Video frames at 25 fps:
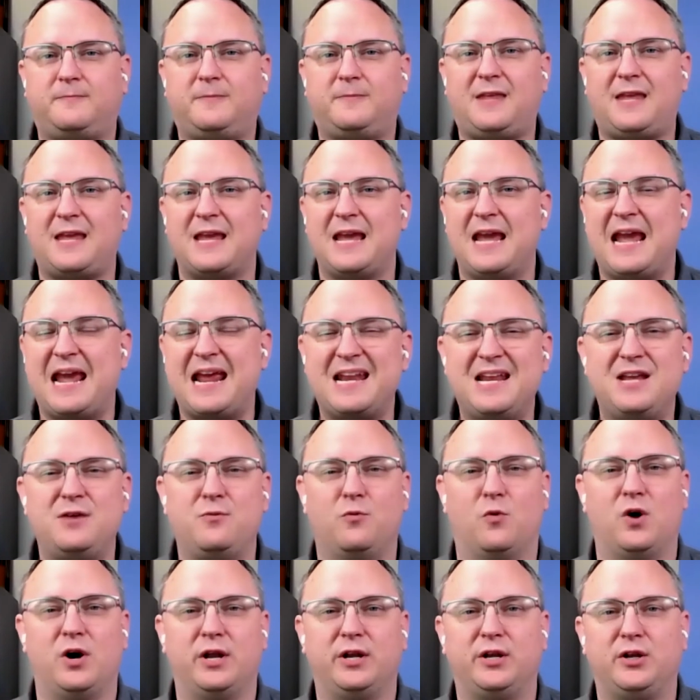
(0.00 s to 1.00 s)

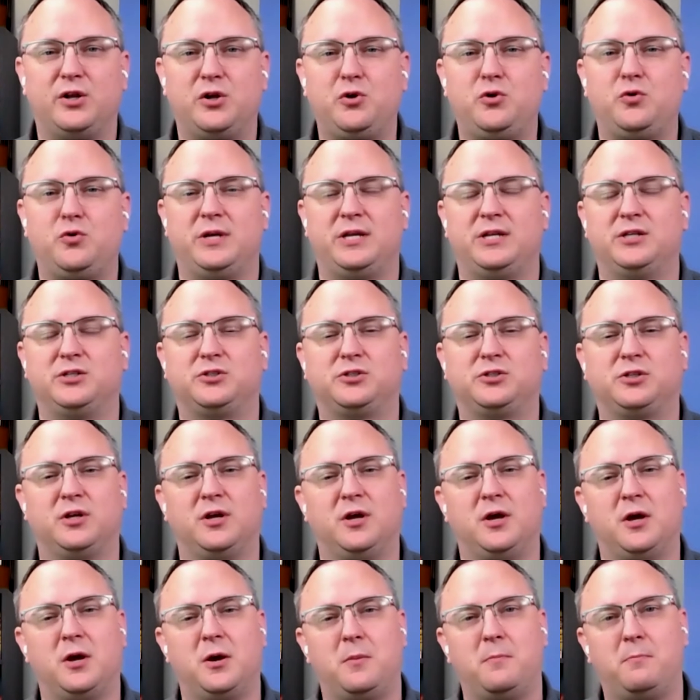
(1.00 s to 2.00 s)
anyone who is
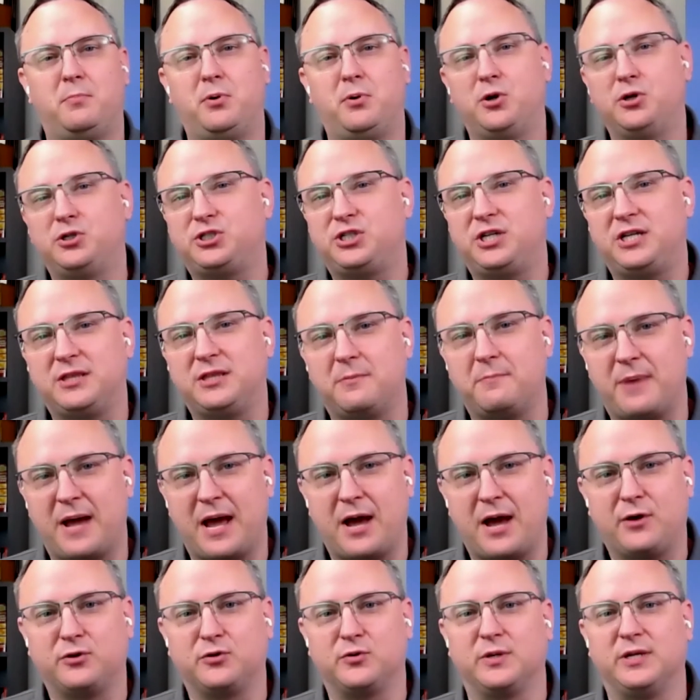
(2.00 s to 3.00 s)
pushing the
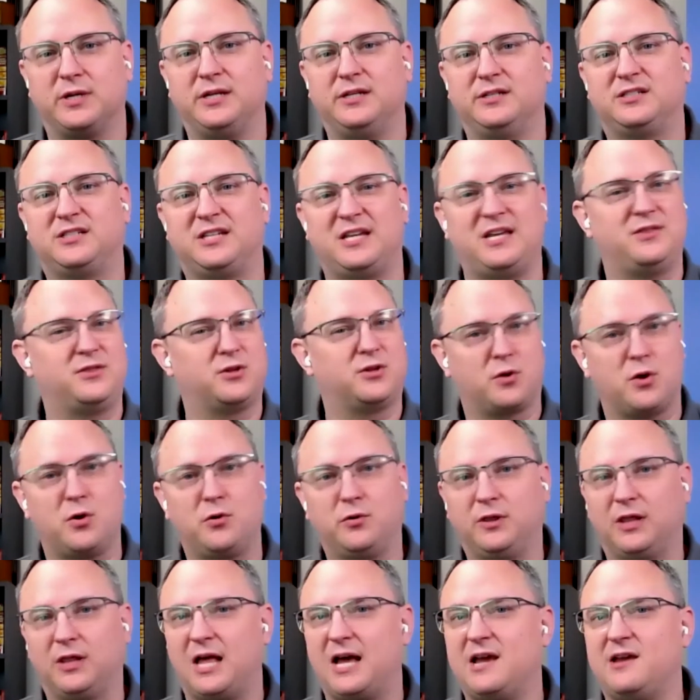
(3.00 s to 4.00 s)
boundaries in their own
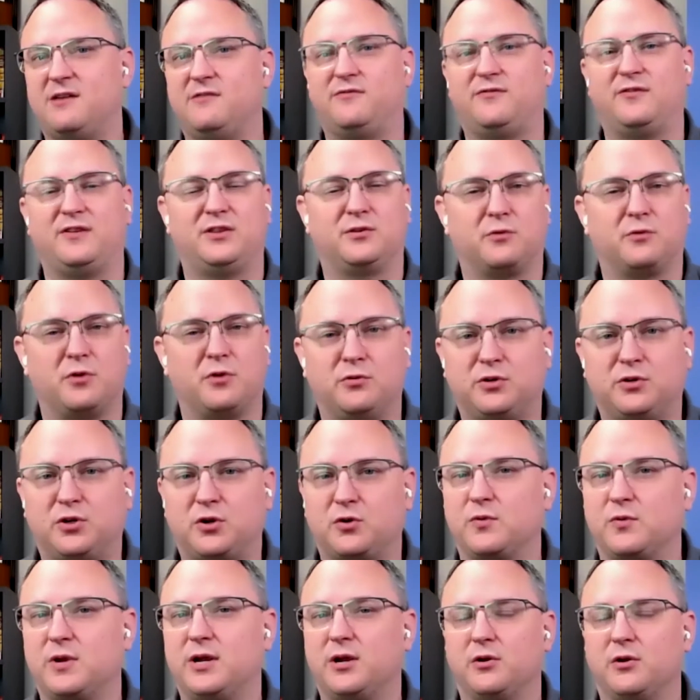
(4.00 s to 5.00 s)
life, in their own
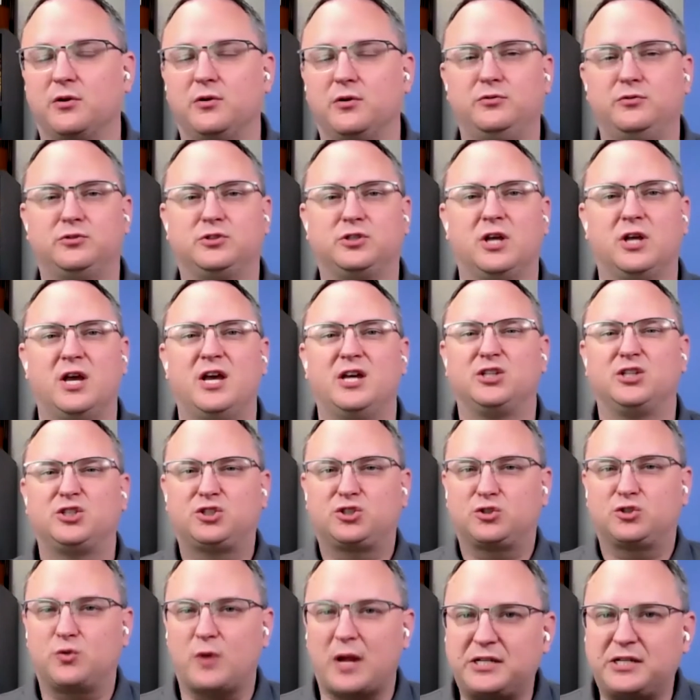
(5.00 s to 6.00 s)
career, who's
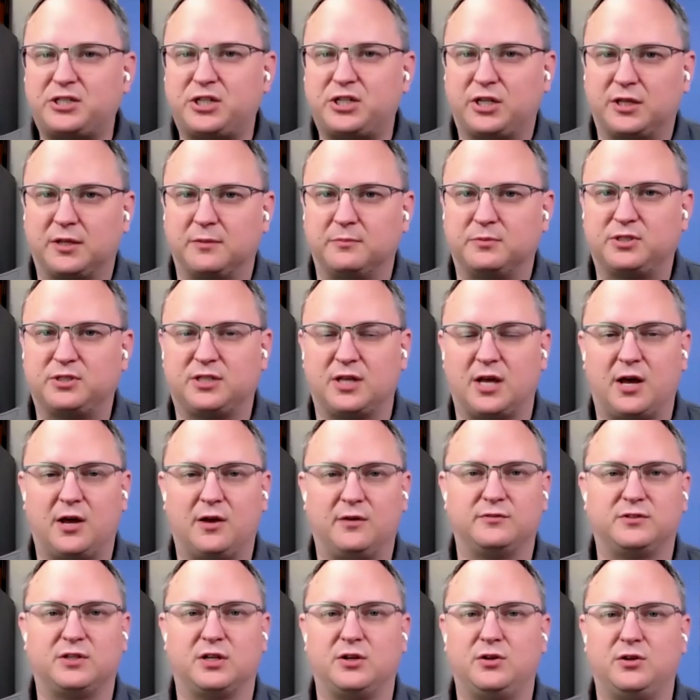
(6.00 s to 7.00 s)
stretching
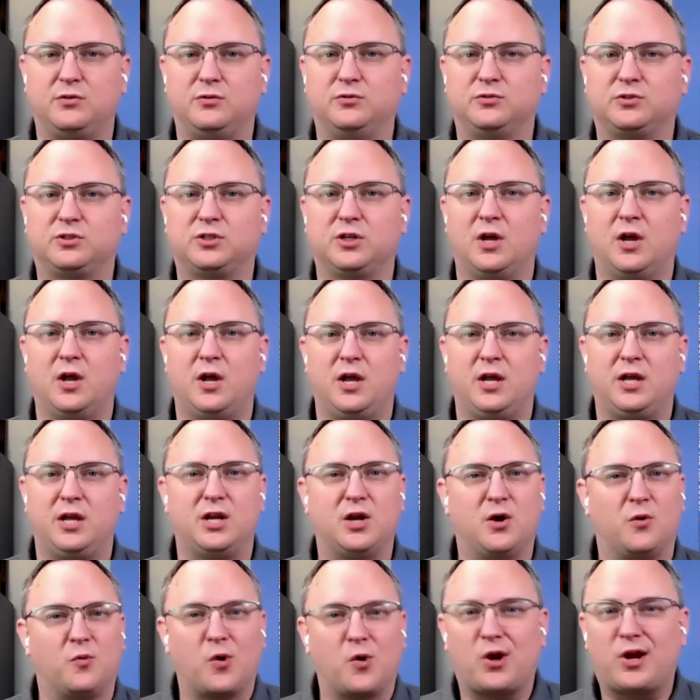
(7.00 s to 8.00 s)
themselves and who's,
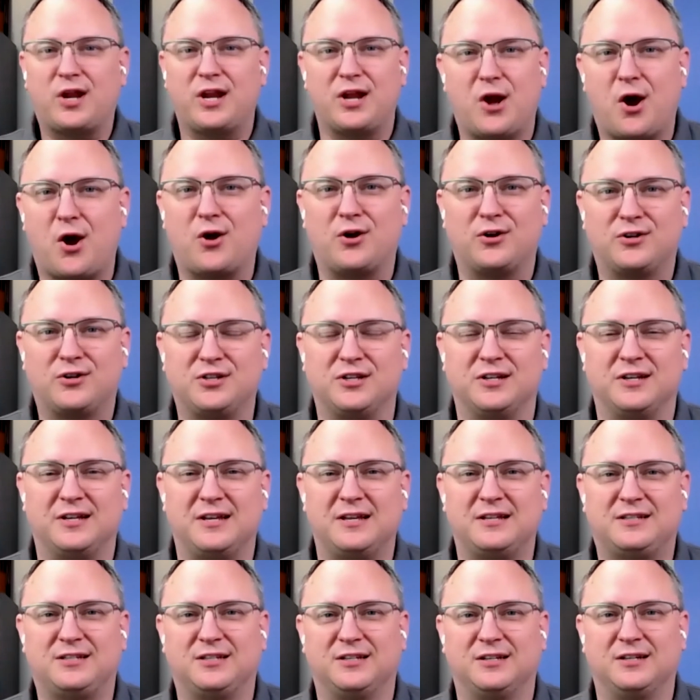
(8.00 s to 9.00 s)
working hard
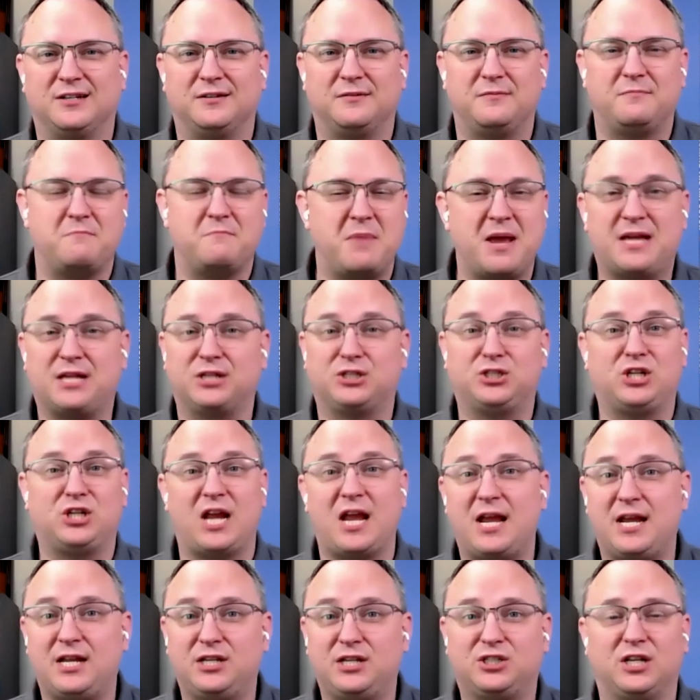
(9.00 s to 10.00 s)
to make a
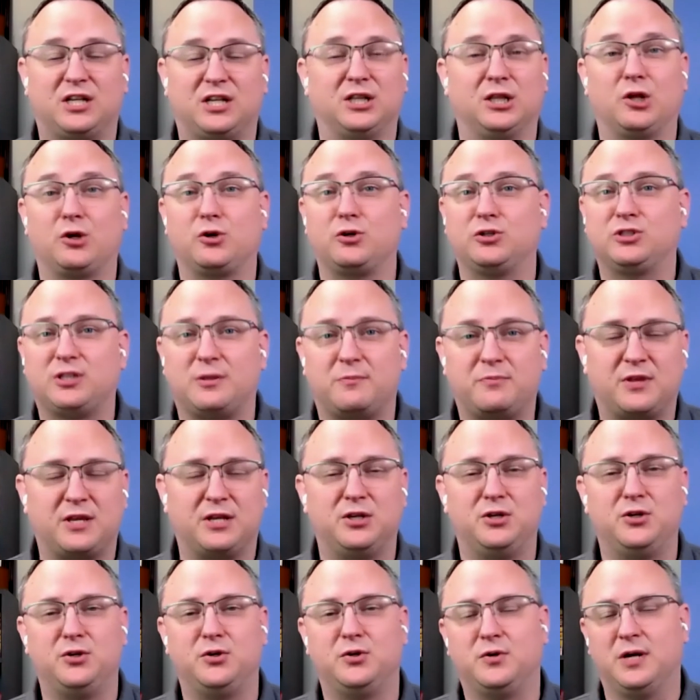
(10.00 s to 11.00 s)
change and learn something
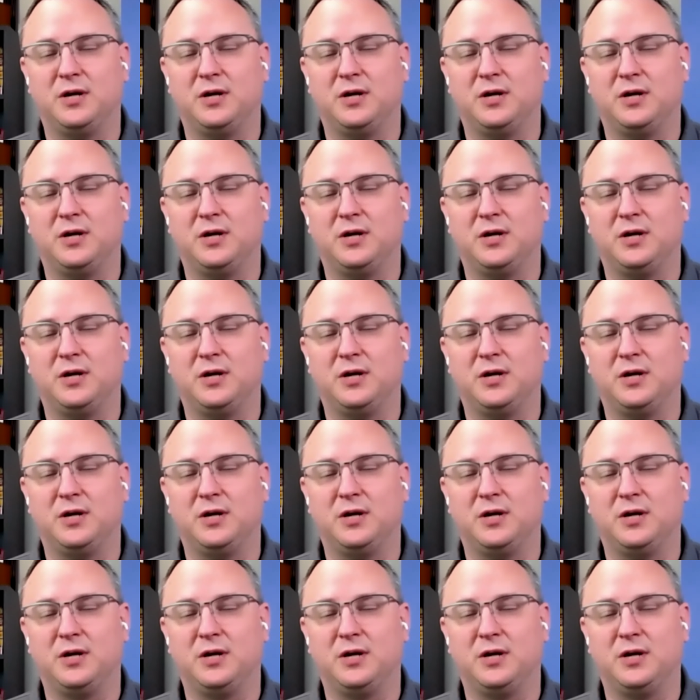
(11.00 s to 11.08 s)
new,